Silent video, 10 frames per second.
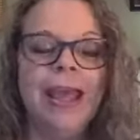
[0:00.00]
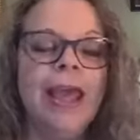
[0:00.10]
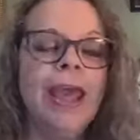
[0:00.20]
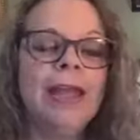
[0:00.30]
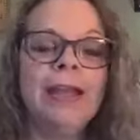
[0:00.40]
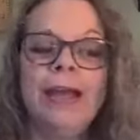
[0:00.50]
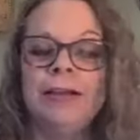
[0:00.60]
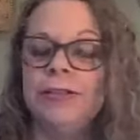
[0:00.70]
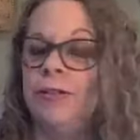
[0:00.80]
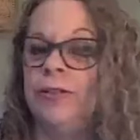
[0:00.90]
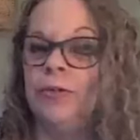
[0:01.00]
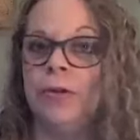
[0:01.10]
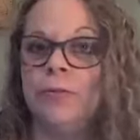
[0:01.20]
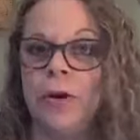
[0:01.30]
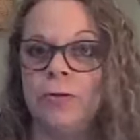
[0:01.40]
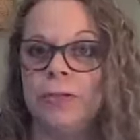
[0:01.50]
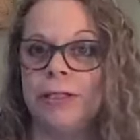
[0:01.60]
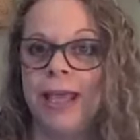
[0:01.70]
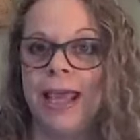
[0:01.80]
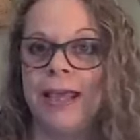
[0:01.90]
And I also do
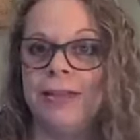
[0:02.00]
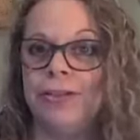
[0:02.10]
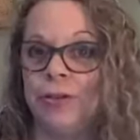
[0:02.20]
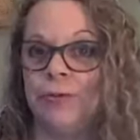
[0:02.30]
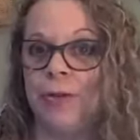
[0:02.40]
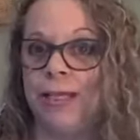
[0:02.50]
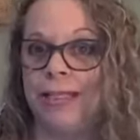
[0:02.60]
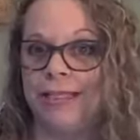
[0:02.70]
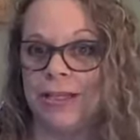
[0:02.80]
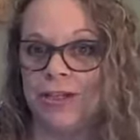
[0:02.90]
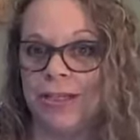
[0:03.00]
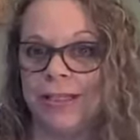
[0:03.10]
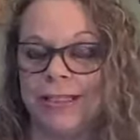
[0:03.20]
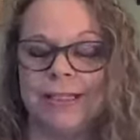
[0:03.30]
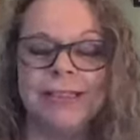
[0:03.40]
remote and Zoom sessions.